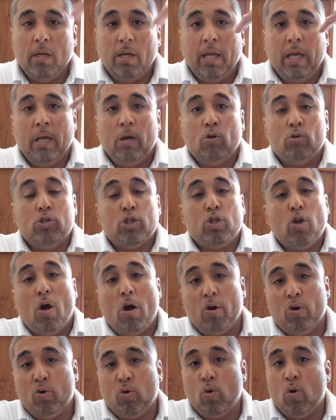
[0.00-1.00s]
it'll
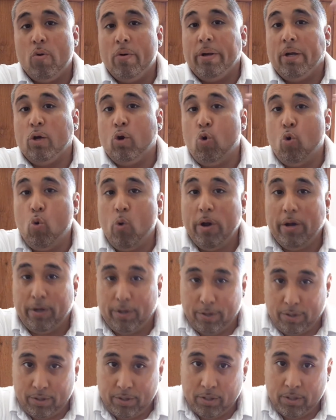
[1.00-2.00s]
start growing
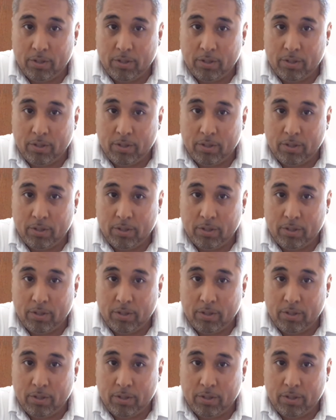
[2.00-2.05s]
quicker.